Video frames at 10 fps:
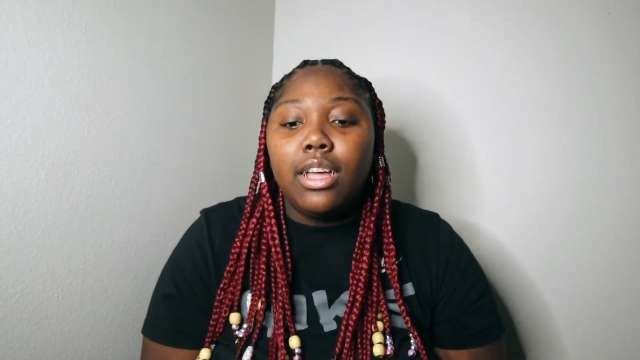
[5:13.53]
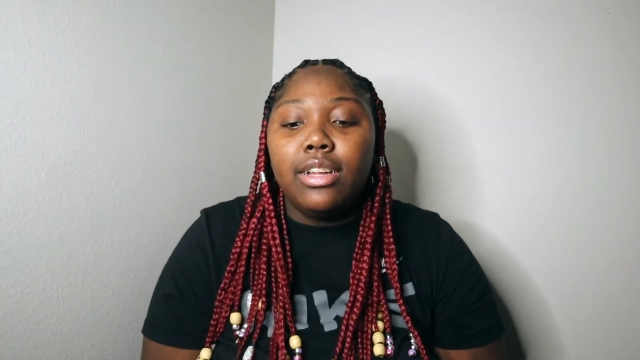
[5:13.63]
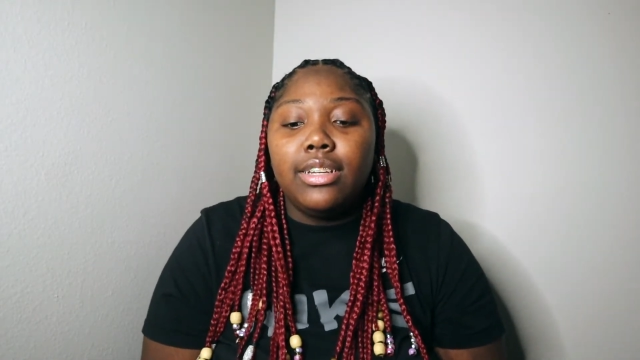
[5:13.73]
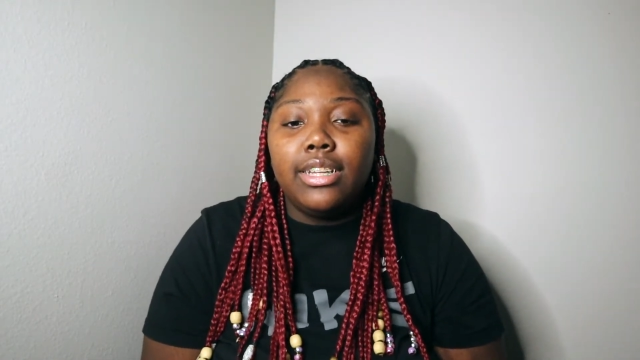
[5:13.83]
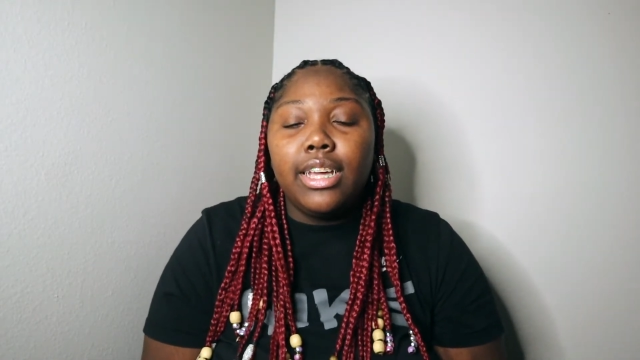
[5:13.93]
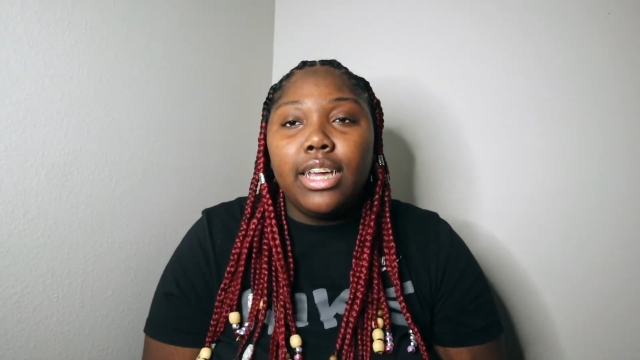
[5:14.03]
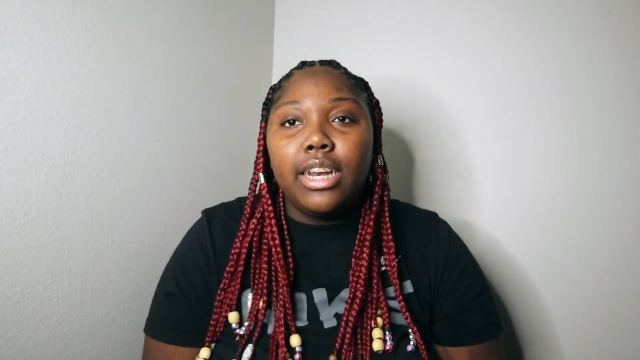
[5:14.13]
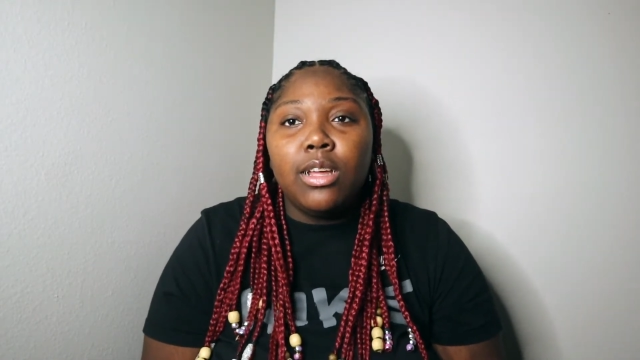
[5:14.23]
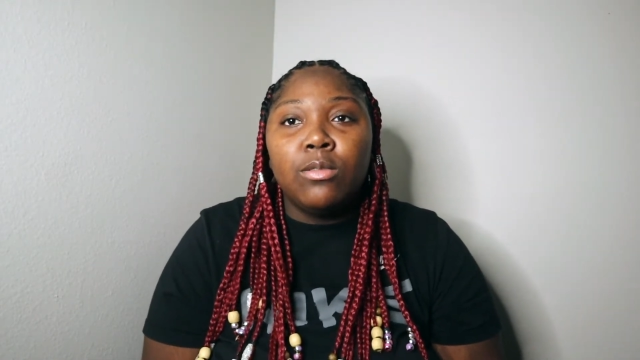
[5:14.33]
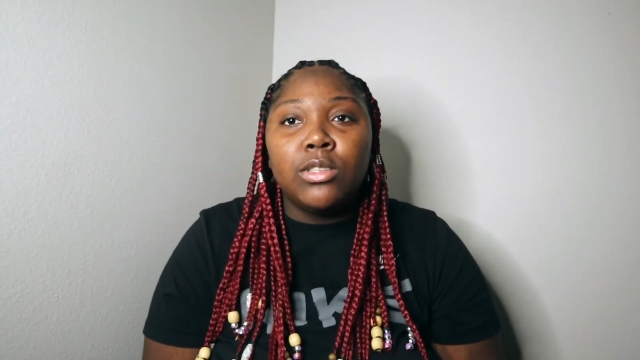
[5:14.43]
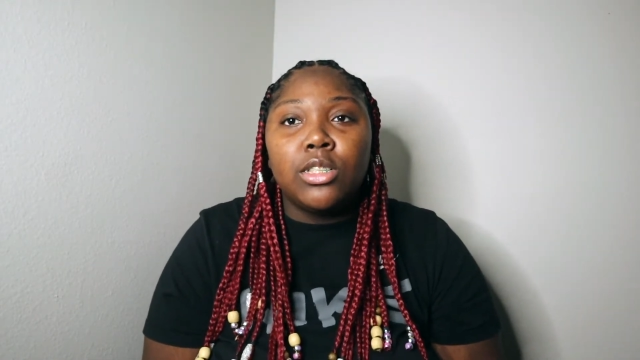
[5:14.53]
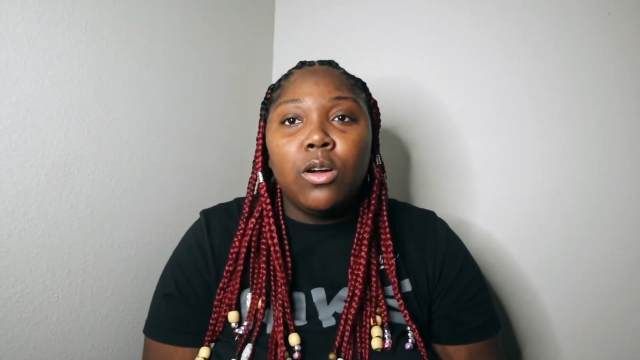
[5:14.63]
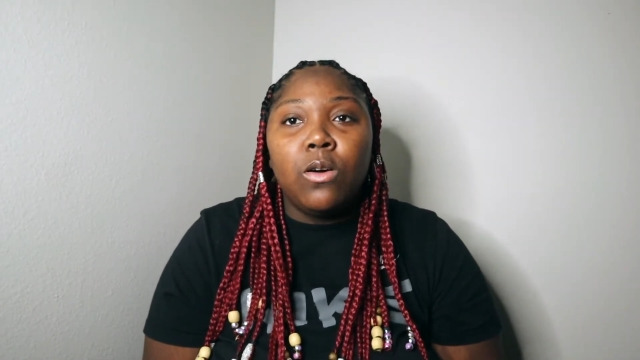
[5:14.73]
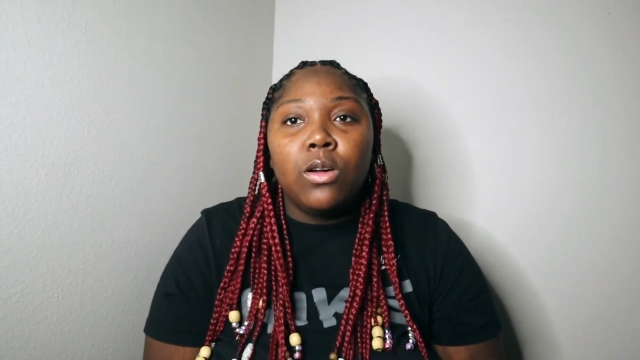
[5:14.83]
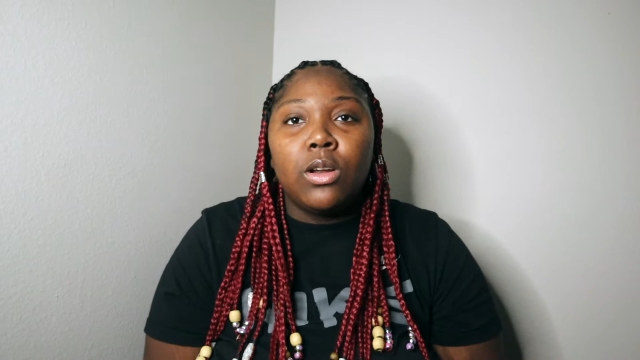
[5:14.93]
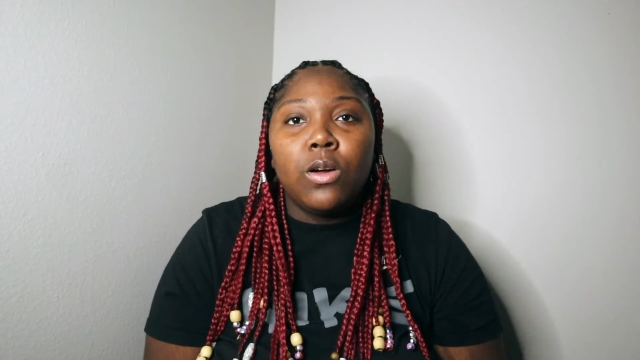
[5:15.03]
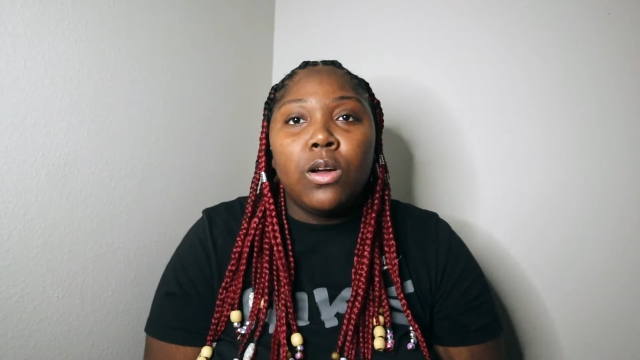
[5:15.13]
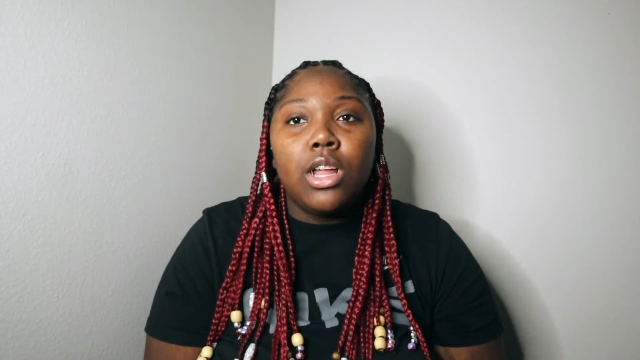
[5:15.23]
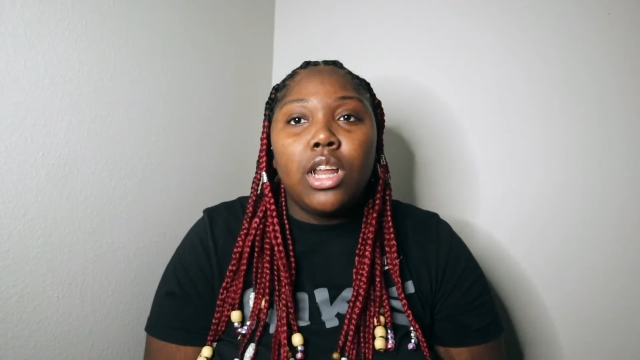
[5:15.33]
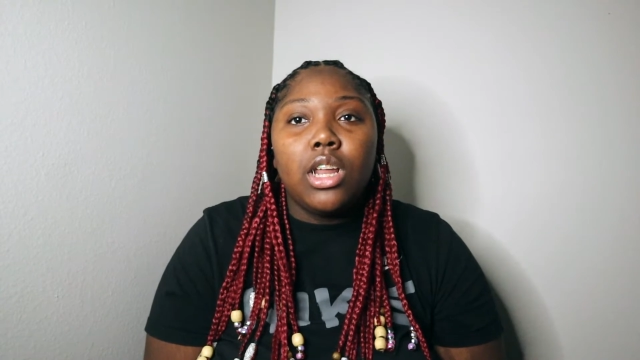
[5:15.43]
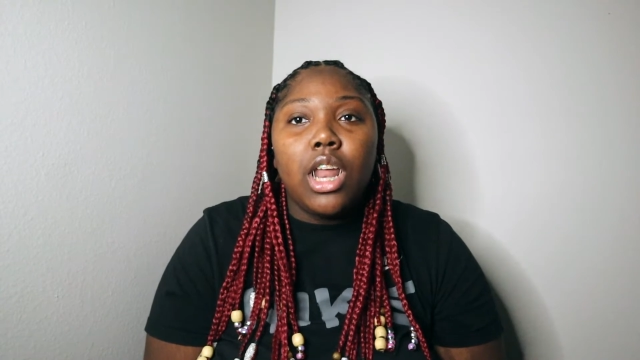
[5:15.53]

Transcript: then it was going on